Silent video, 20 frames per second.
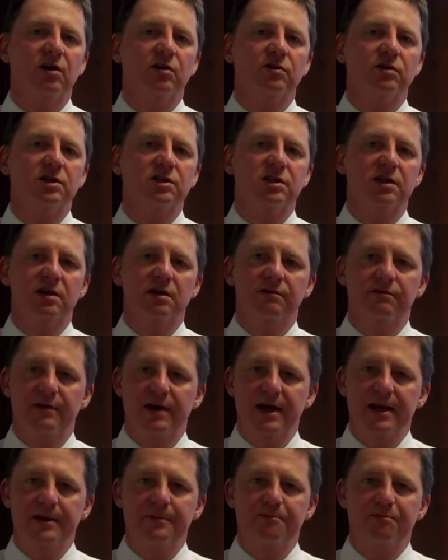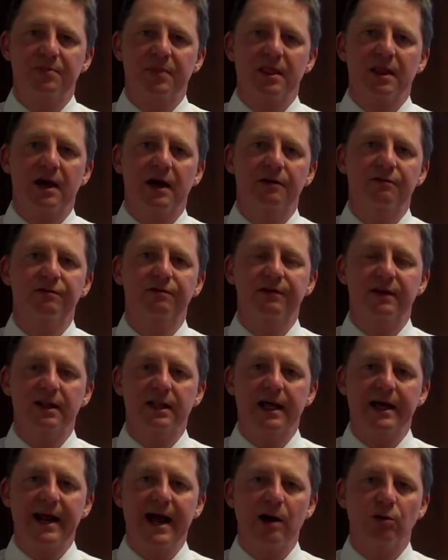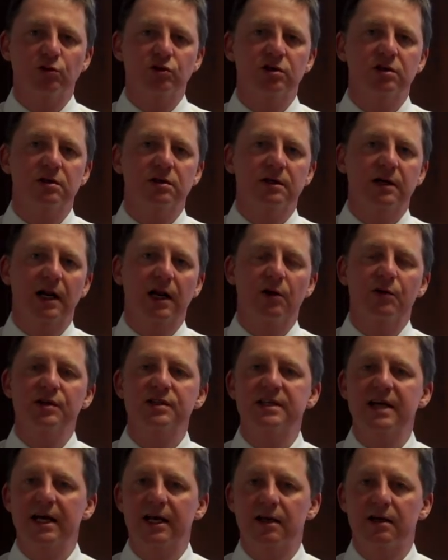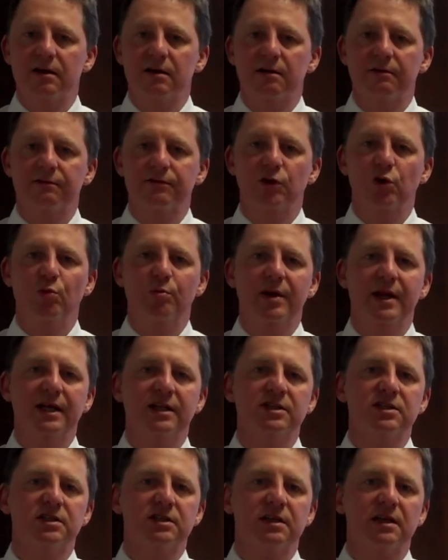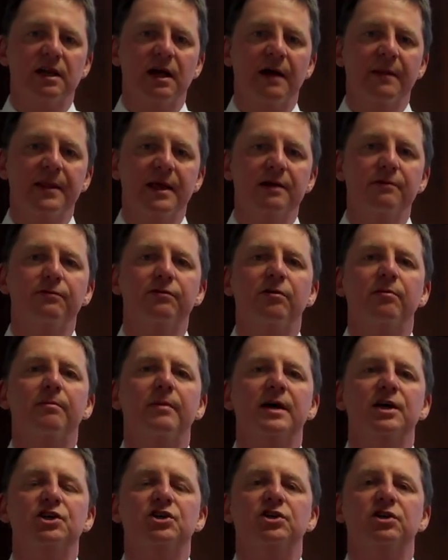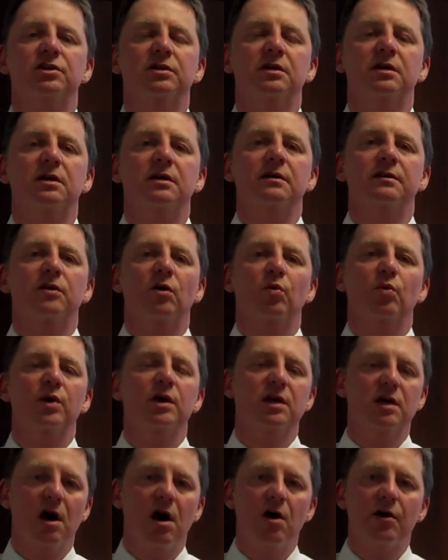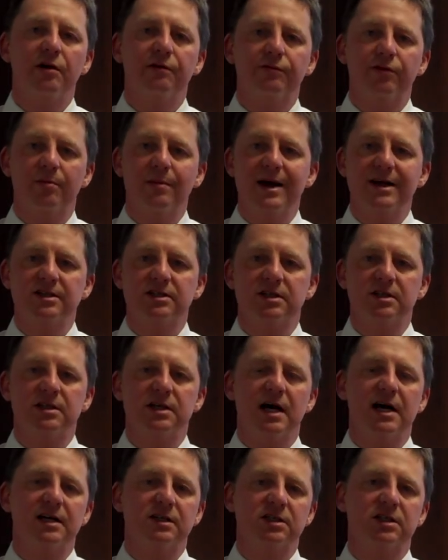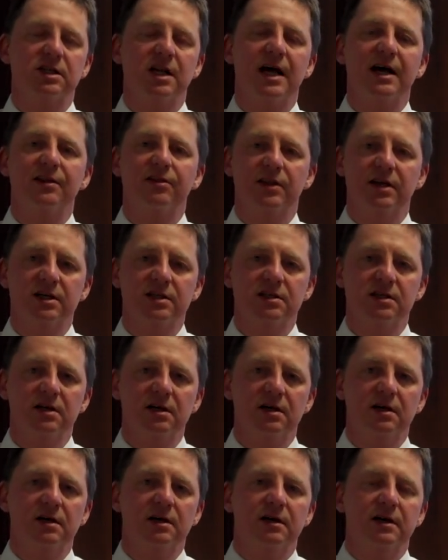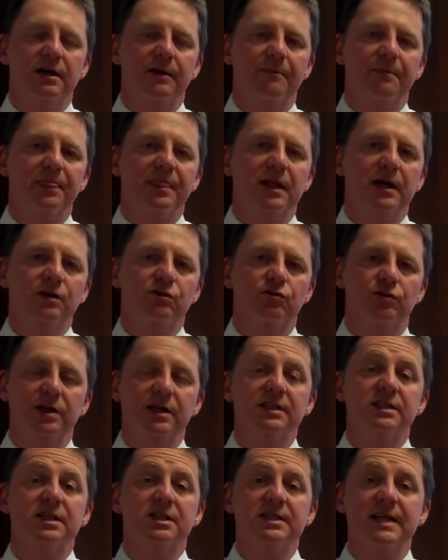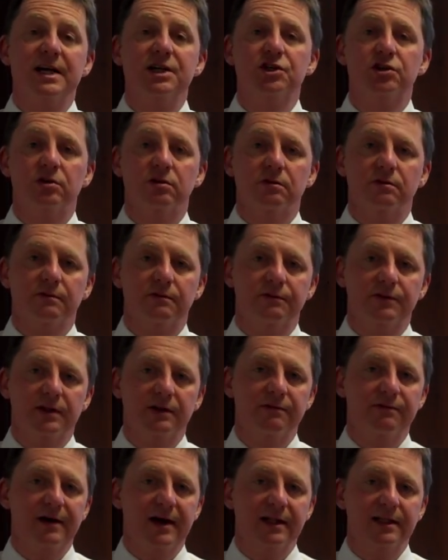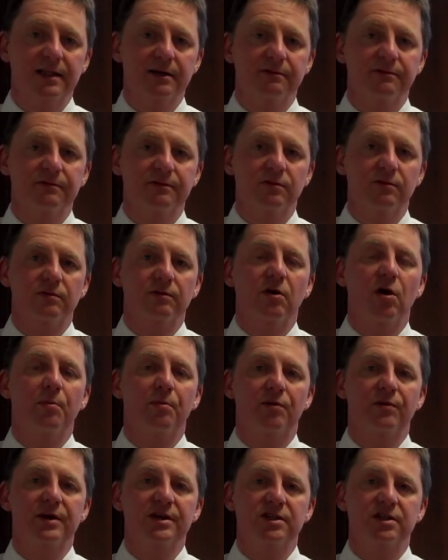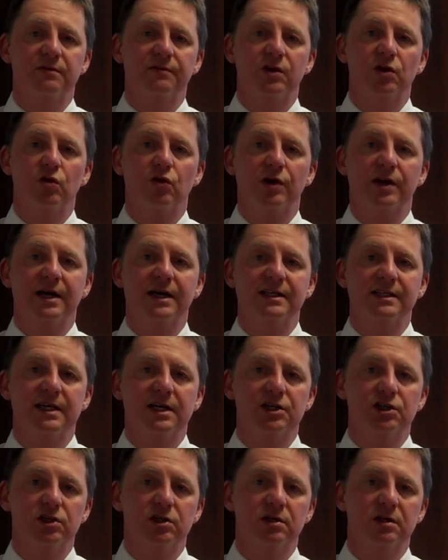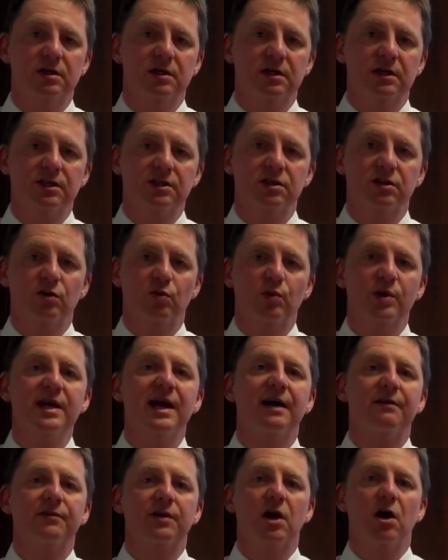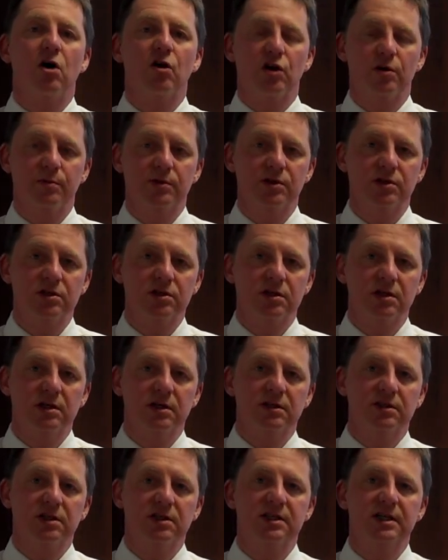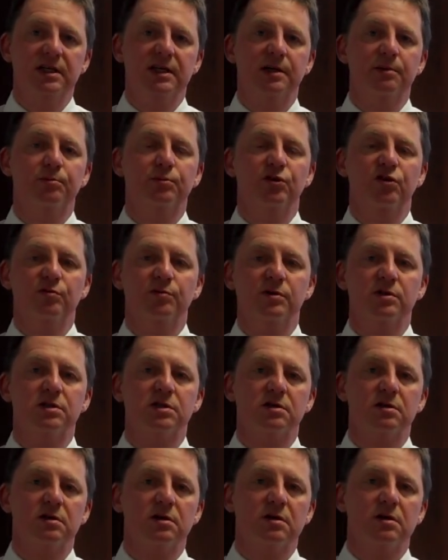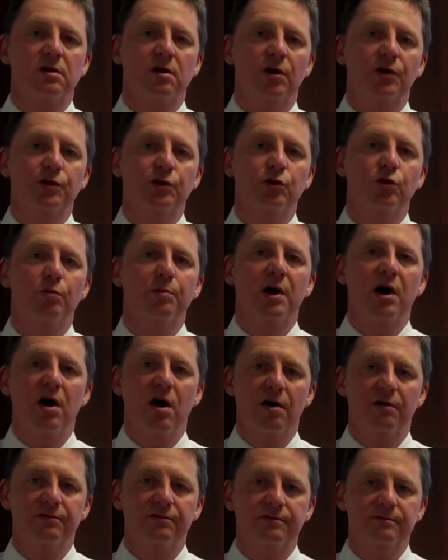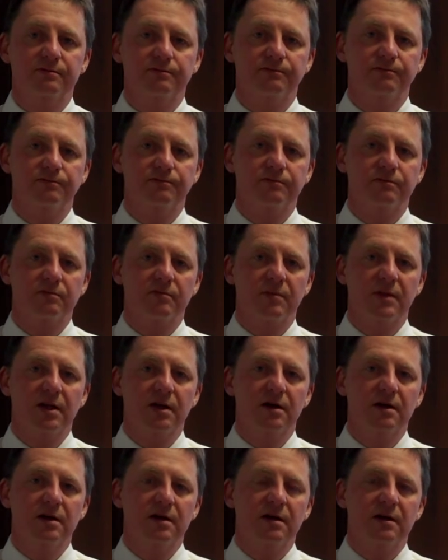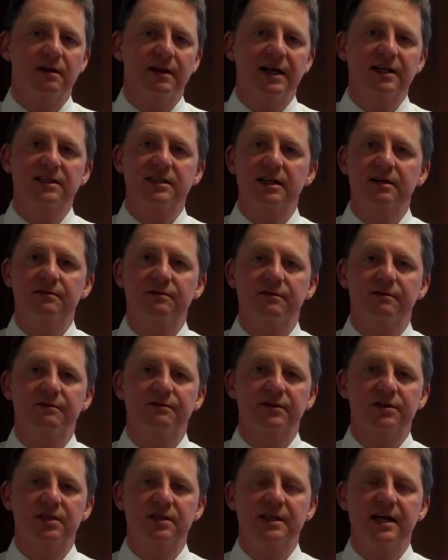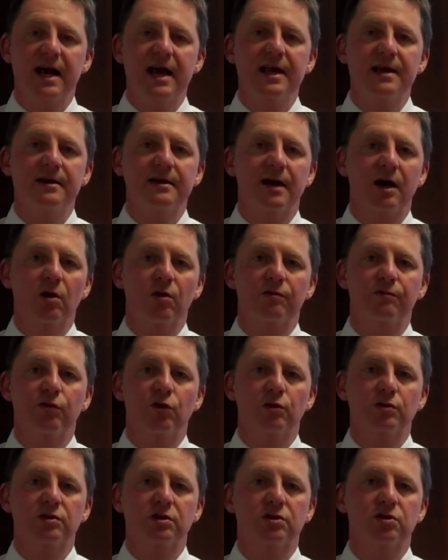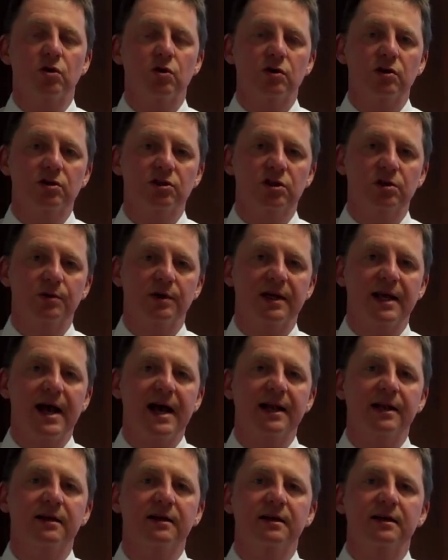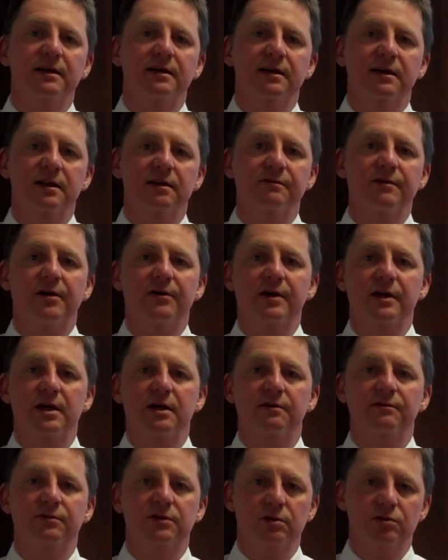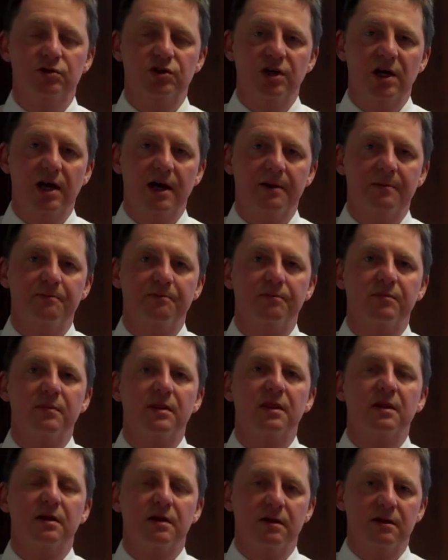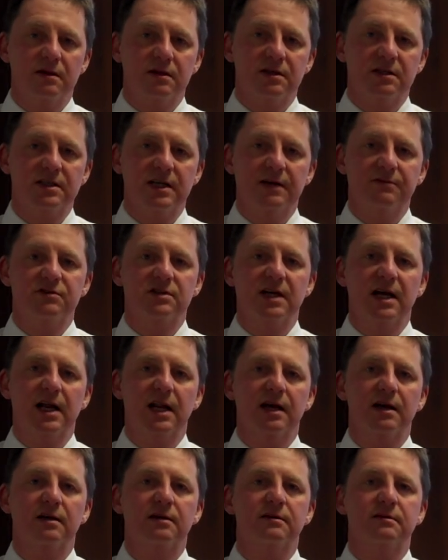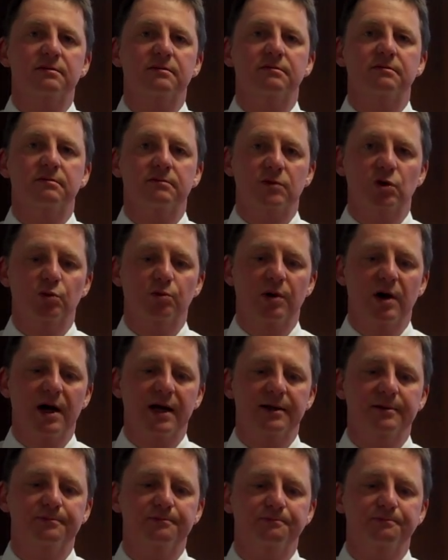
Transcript: on the survey, and fill that out. It'll only take a few minutes, and the information that we garner from exercises like this is, is essential for the effective operation of the organisation, and so that we have the arguments to seek improvements on your behalf. That's it for today. I look forward to talking to you again in the very near future. Safe sailing. Goodbye.